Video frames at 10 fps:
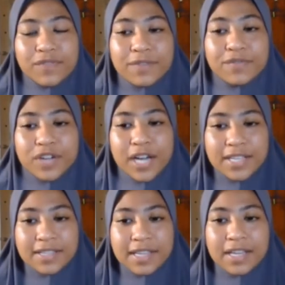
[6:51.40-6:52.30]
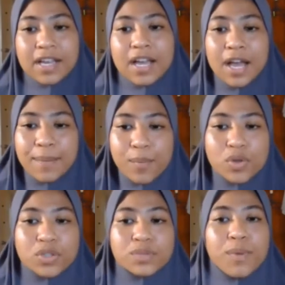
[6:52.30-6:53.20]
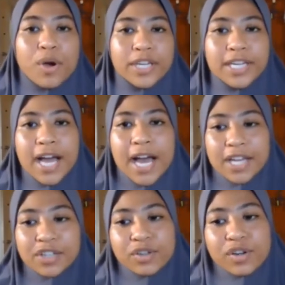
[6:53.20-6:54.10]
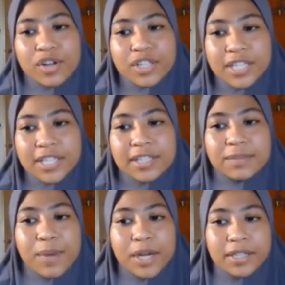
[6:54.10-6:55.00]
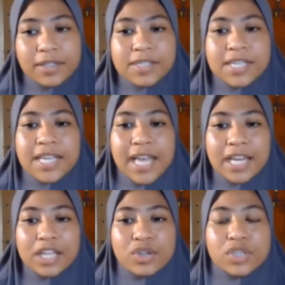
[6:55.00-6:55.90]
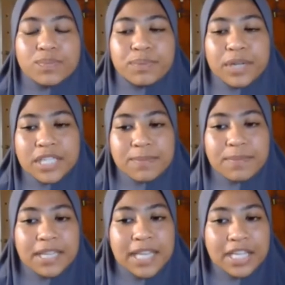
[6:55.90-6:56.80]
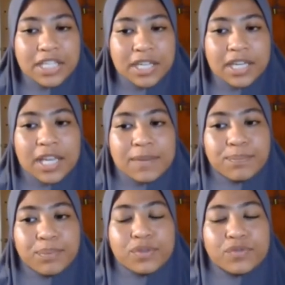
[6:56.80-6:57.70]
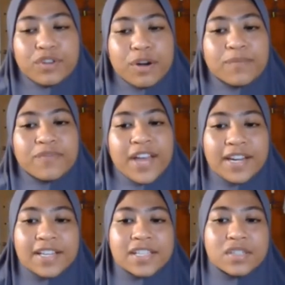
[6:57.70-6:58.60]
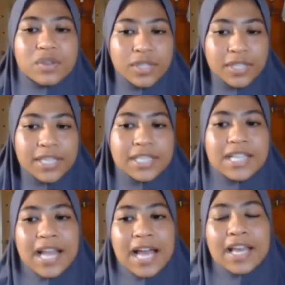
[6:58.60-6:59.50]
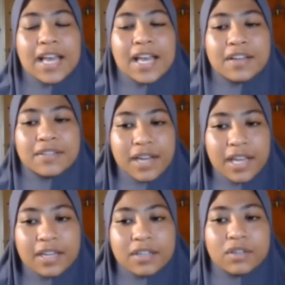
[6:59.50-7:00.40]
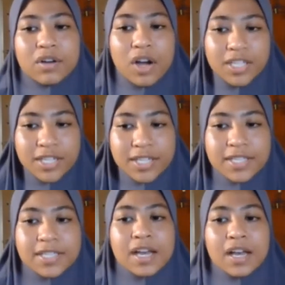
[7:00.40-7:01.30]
forecasting, most modern hydrological models can use precipitation input from various sources like rain gauges,